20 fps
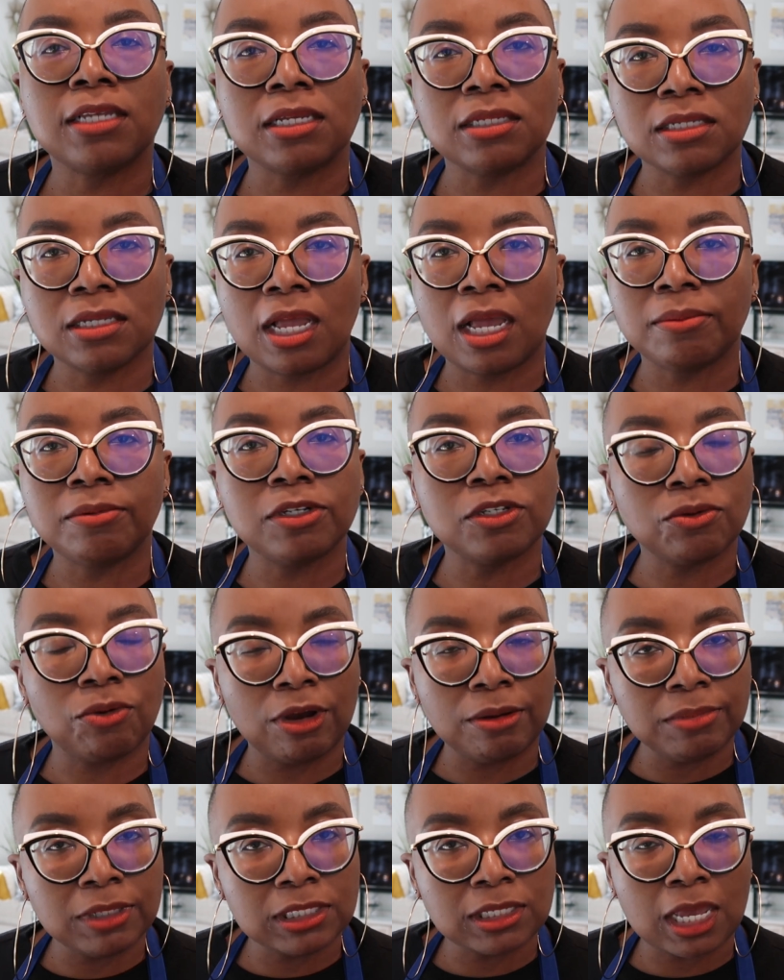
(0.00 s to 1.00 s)
I stopped to
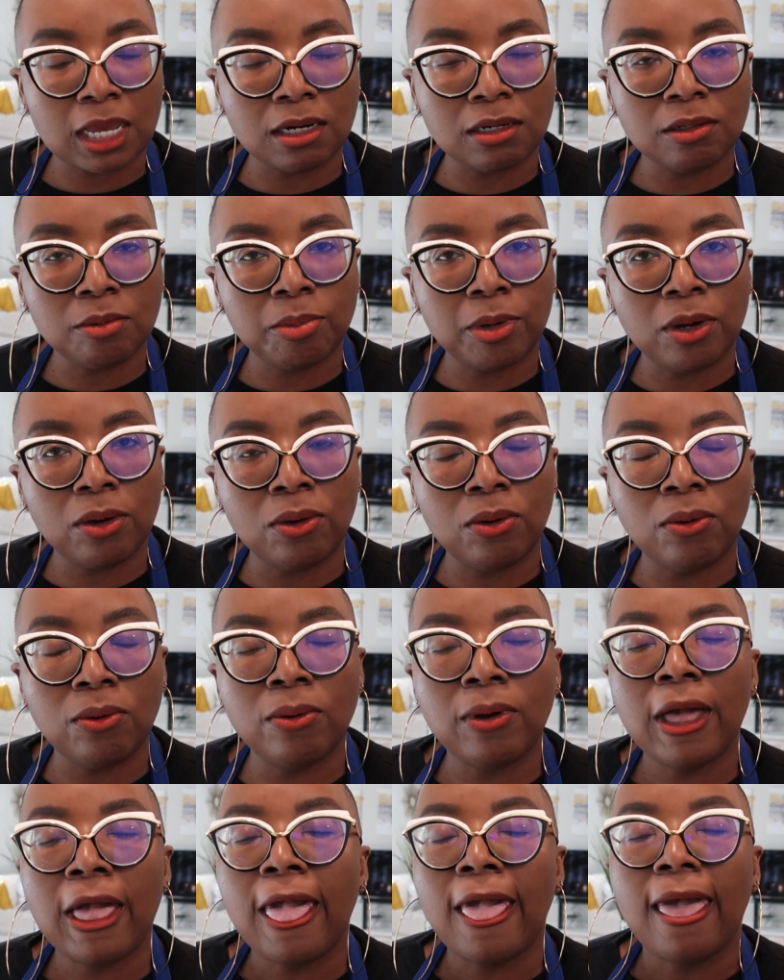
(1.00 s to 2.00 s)
scrape the side of the
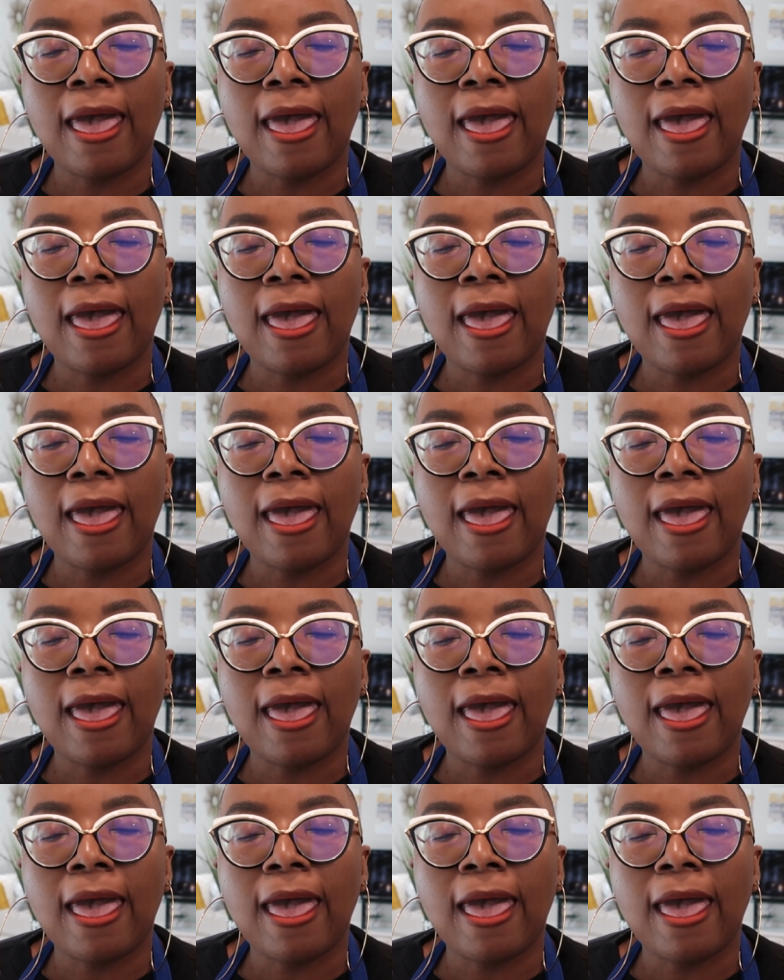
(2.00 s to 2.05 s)
bowl.